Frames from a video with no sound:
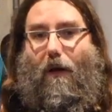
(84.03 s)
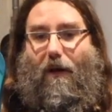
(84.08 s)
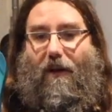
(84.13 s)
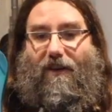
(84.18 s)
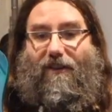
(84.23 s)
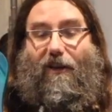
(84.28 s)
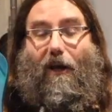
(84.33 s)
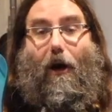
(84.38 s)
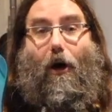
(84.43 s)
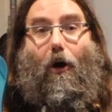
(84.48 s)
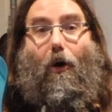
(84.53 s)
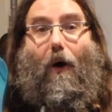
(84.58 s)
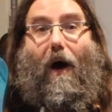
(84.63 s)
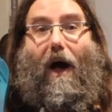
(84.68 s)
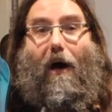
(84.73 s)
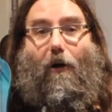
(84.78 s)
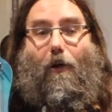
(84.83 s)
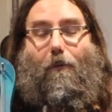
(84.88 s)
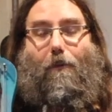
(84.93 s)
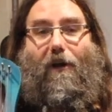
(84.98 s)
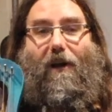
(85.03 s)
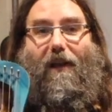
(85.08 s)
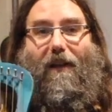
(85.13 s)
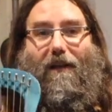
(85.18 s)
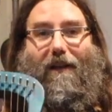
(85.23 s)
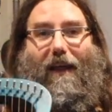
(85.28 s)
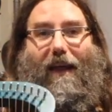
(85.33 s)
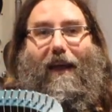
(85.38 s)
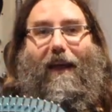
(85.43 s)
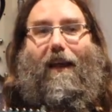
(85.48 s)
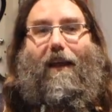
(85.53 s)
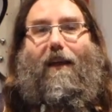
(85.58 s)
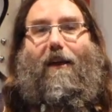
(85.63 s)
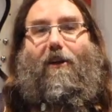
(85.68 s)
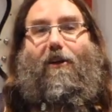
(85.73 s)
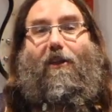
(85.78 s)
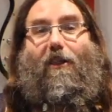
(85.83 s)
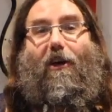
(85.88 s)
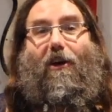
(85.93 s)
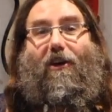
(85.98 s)
So I will put a link
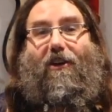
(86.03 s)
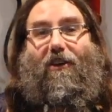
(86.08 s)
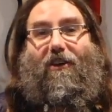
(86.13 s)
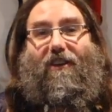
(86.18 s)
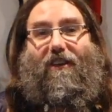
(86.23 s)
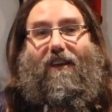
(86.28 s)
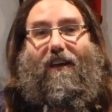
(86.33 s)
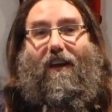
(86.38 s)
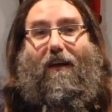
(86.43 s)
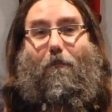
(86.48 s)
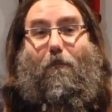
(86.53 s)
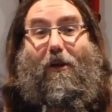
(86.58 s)
to those